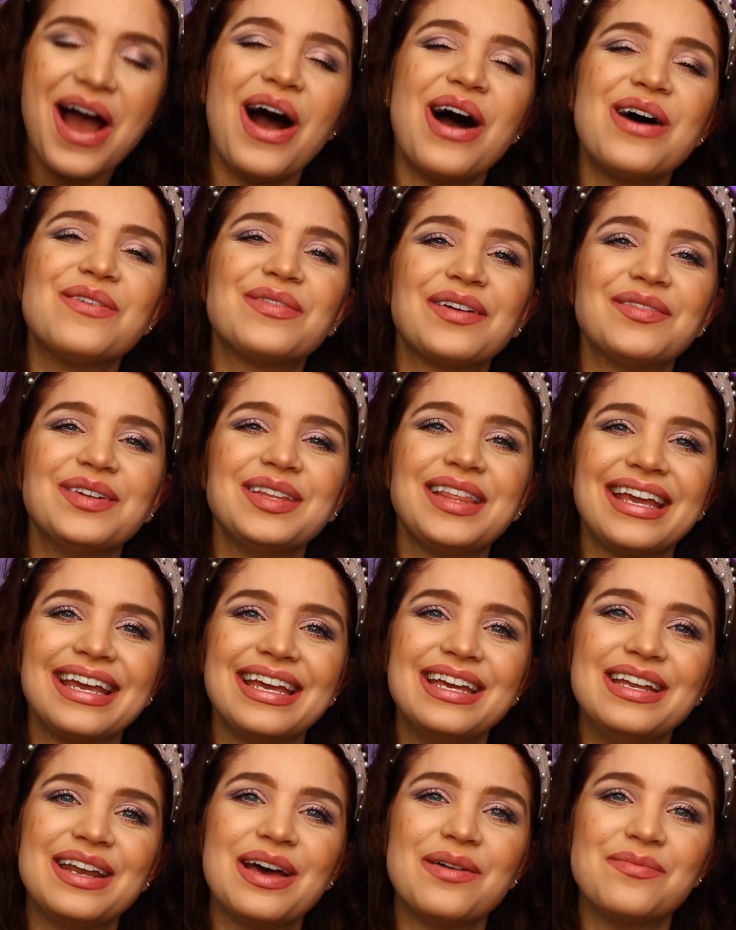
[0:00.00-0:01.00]
um, everything
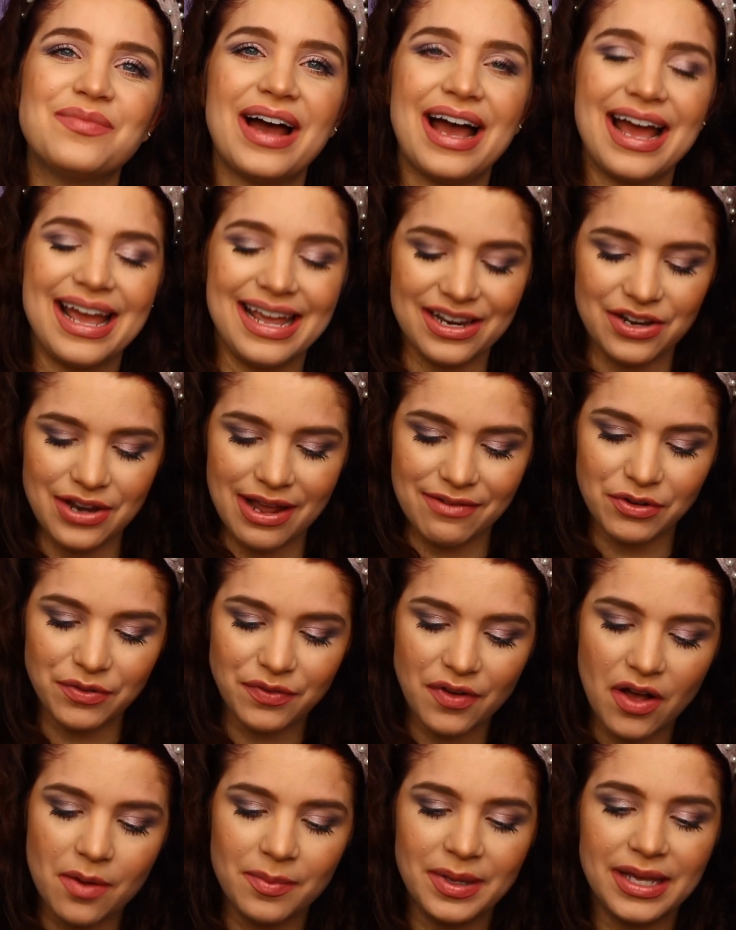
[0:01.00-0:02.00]
in my
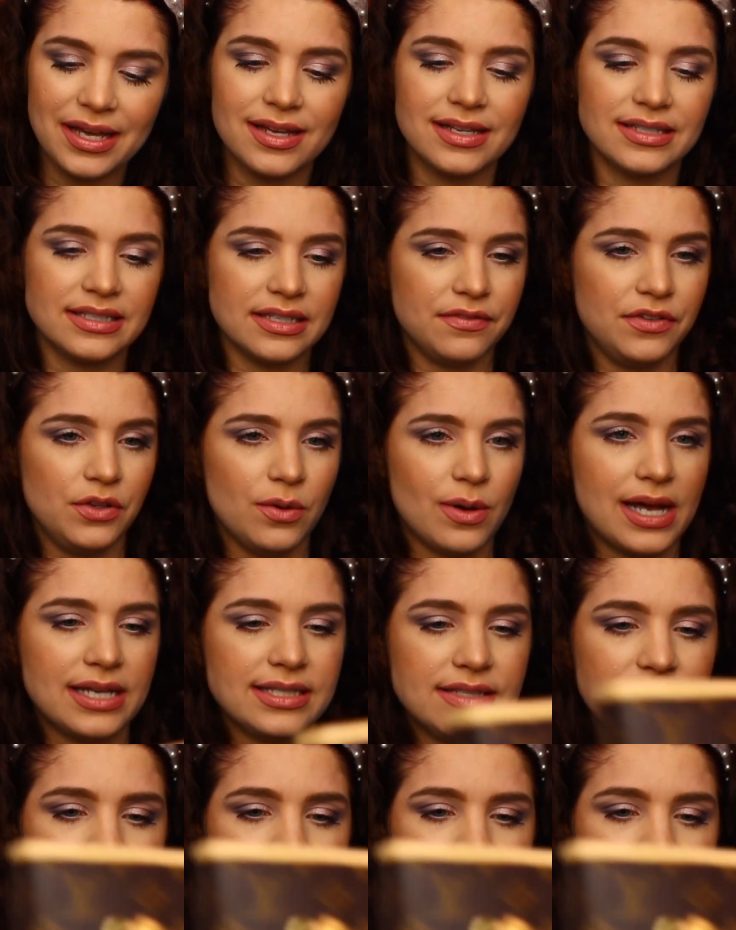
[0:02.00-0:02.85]
Neverfull because if you guys